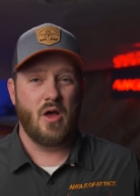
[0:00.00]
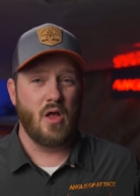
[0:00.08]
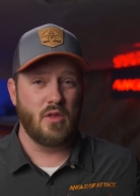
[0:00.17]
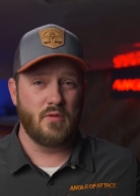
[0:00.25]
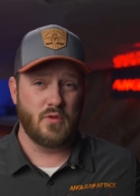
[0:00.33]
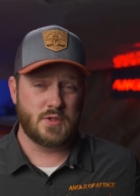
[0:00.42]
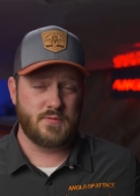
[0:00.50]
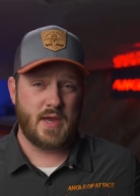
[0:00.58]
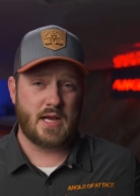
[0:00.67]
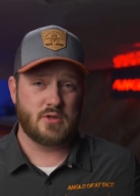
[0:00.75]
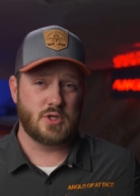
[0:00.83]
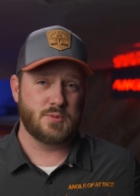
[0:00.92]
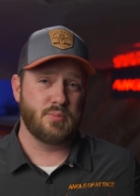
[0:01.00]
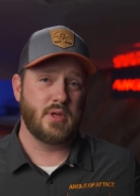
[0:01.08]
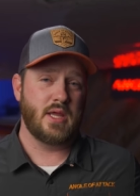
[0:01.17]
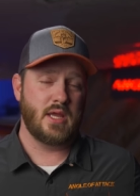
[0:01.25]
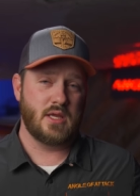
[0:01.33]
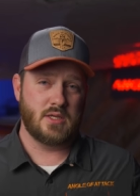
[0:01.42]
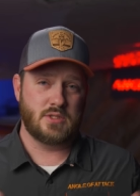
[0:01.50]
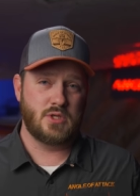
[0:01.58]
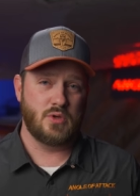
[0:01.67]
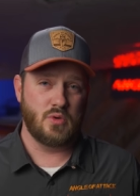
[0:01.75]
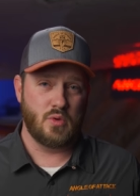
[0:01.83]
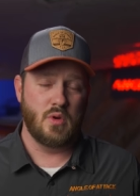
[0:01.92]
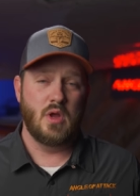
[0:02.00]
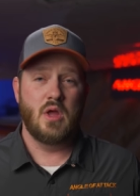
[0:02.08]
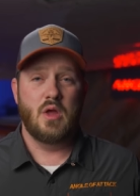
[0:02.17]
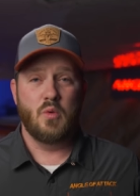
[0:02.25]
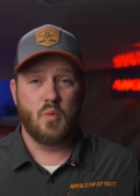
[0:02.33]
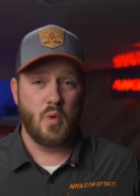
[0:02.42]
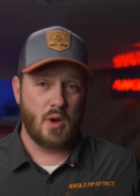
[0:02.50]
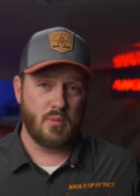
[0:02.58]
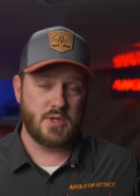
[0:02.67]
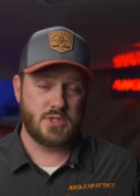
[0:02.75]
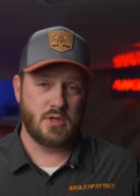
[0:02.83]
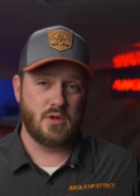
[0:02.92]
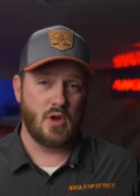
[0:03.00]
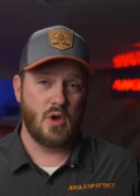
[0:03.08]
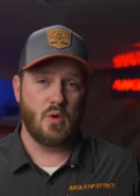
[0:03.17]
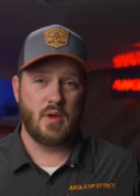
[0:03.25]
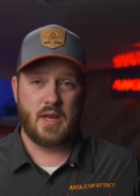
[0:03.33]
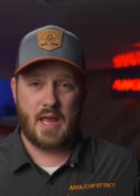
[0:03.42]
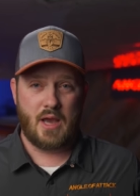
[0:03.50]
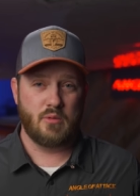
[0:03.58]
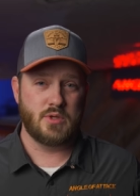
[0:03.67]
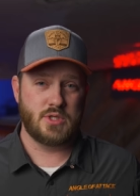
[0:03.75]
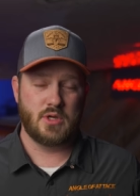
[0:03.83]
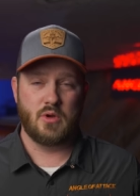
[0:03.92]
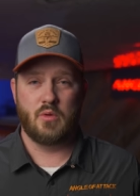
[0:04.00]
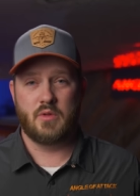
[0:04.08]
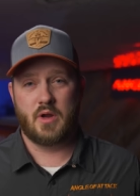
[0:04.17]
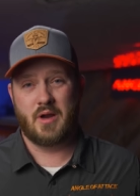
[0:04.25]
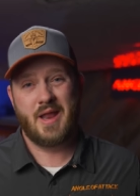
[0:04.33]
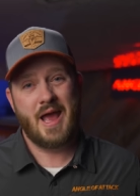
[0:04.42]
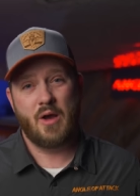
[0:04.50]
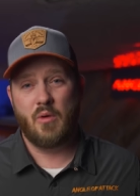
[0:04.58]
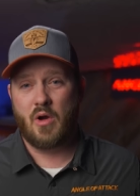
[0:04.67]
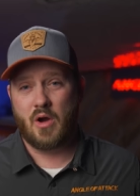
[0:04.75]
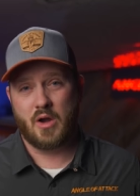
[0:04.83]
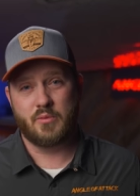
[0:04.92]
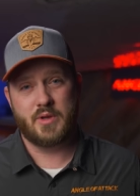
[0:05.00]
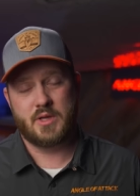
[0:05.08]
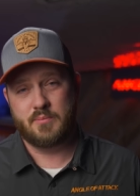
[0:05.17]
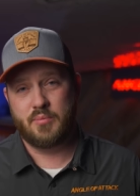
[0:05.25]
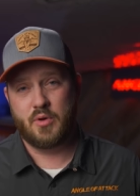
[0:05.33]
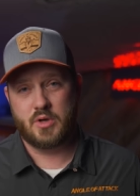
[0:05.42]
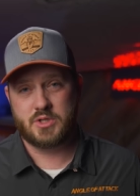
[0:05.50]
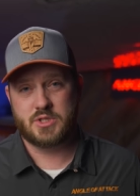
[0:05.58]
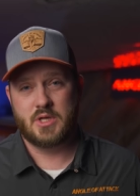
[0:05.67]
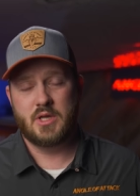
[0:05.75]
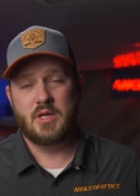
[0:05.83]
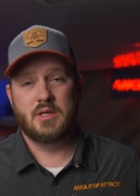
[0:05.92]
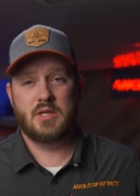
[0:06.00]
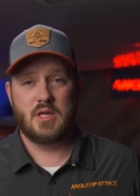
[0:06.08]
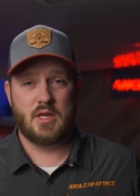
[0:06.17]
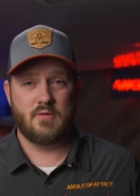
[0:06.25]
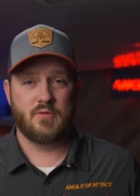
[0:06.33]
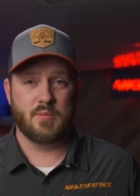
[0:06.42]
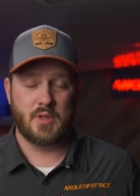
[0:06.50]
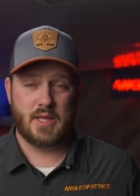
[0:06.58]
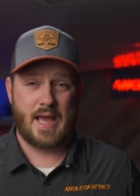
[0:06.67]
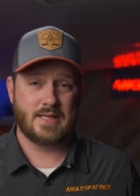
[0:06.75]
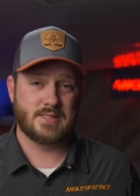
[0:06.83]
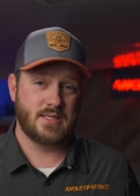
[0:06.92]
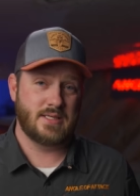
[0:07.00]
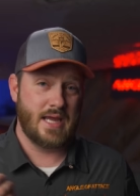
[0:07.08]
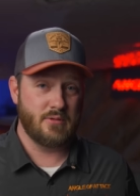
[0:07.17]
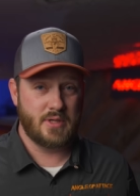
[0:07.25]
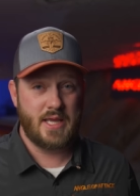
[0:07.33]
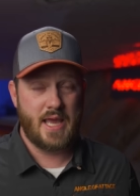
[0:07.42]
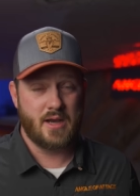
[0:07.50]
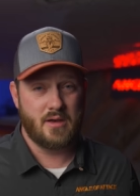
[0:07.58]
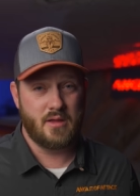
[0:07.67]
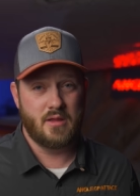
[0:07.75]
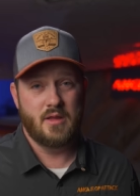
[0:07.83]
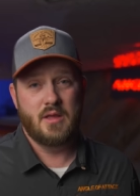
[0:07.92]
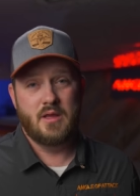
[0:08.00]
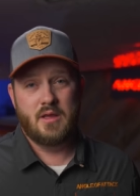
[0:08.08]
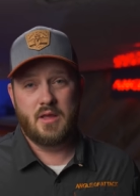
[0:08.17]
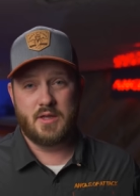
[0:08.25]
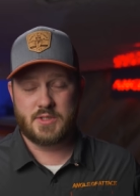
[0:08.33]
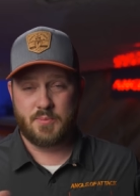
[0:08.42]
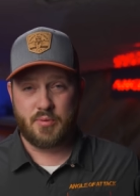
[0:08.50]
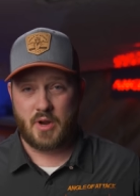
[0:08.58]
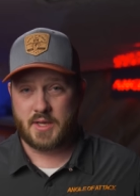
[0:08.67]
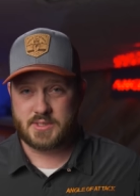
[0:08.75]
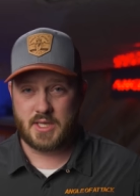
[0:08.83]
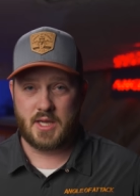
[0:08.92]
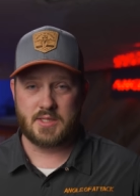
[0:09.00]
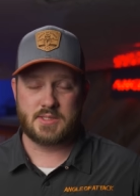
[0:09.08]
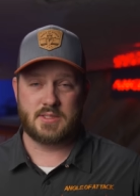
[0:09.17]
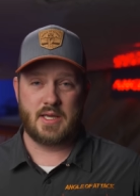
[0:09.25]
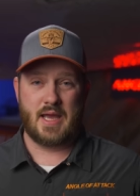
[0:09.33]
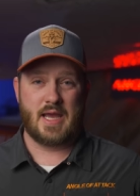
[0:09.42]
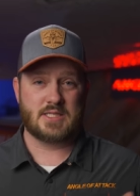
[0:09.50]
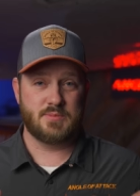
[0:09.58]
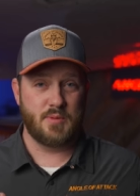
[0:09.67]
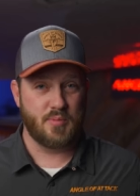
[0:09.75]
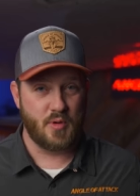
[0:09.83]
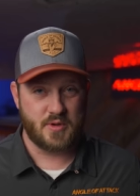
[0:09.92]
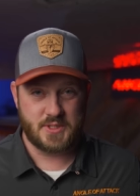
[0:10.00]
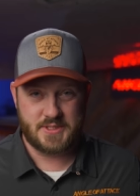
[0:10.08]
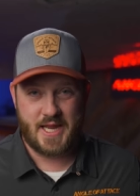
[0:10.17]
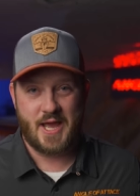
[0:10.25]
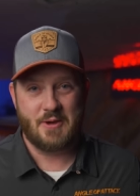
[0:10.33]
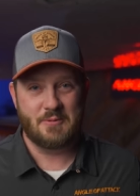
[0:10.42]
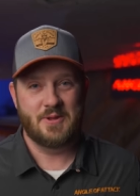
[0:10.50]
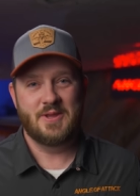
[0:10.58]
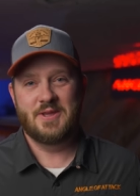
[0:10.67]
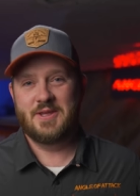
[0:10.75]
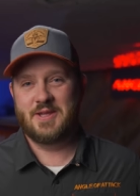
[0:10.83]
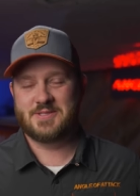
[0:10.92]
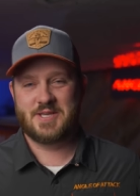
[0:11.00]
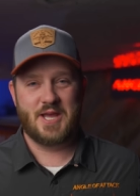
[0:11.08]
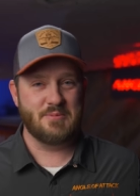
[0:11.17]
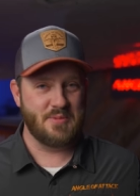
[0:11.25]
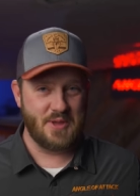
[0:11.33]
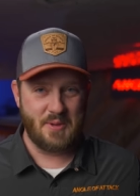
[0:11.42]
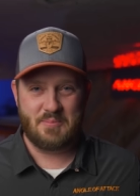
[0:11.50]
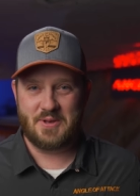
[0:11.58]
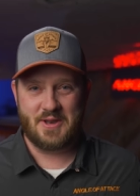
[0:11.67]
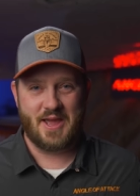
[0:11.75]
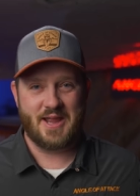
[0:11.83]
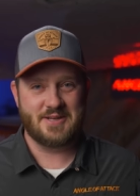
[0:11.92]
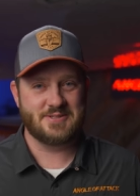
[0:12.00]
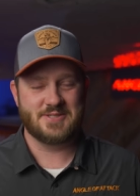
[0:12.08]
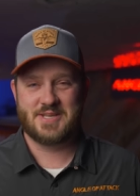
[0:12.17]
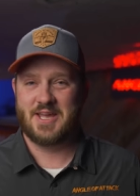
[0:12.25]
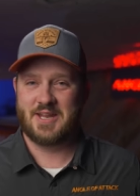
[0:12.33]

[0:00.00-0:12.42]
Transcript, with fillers: all of those factors playing into where we should go and how we should go there and how hard we can push to get from Alaska down to Canada. It is a process that has to be broken down. It's kept me up at night just kind